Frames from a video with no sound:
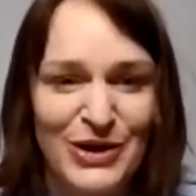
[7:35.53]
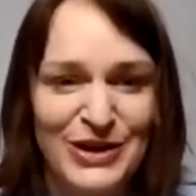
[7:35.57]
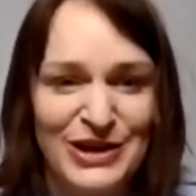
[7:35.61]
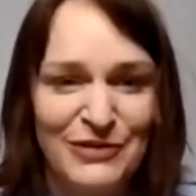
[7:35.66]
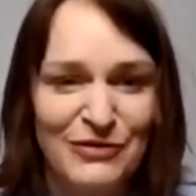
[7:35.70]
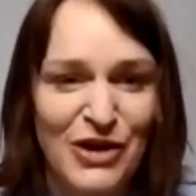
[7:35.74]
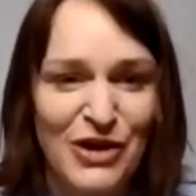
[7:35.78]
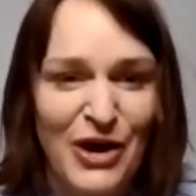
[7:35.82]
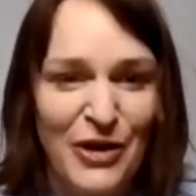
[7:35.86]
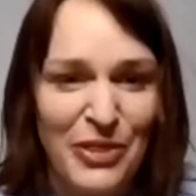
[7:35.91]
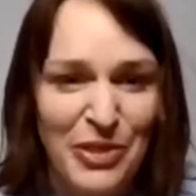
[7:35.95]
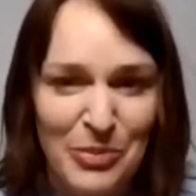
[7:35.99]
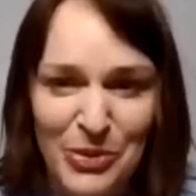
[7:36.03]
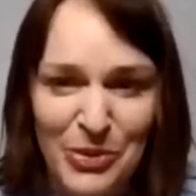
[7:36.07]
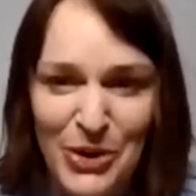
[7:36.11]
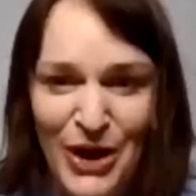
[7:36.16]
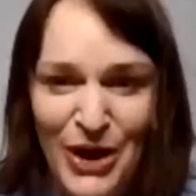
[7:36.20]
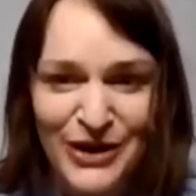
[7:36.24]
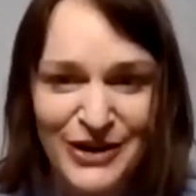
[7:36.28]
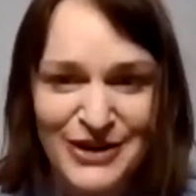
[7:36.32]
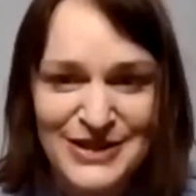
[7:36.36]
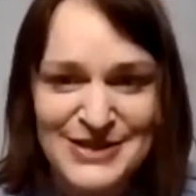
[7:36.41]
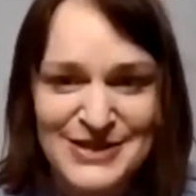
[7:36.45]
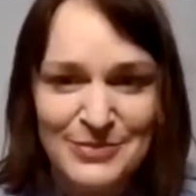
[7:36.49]
You've got the
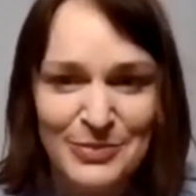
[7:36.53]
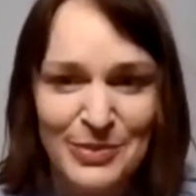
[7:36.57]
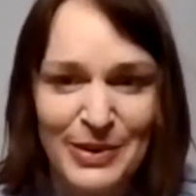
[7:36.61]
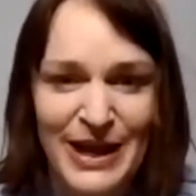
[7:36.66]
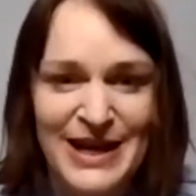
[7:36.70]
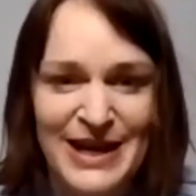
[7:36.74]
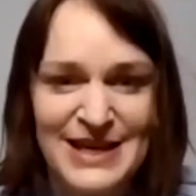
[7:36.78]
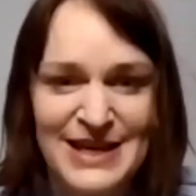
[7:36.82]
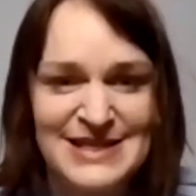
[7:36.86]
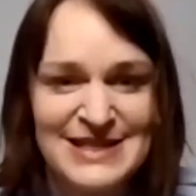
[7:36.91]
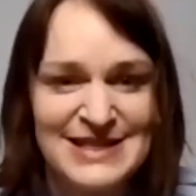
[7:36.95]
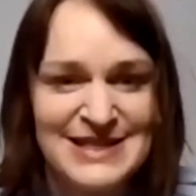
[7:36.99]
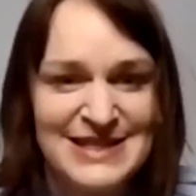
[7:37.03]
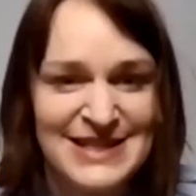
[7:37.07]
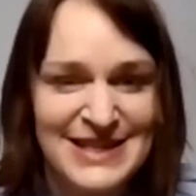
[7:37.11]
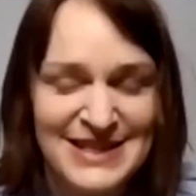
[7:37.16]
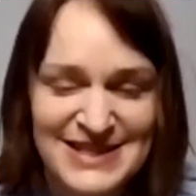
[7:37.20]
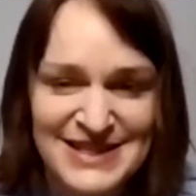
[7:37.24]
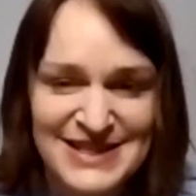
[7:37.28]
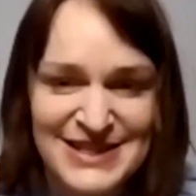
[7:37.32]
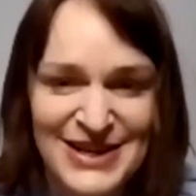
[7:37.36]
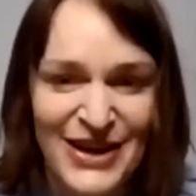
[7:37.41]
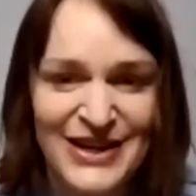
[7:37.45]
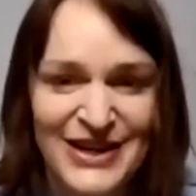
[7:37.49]
product in place, it's
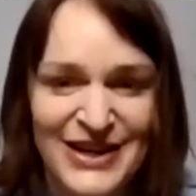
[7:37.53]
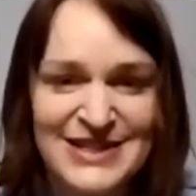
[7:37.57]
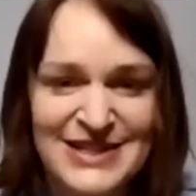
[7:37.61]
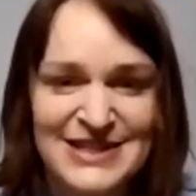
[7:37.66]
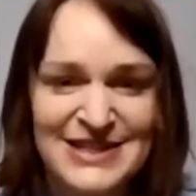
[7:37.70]
exciting.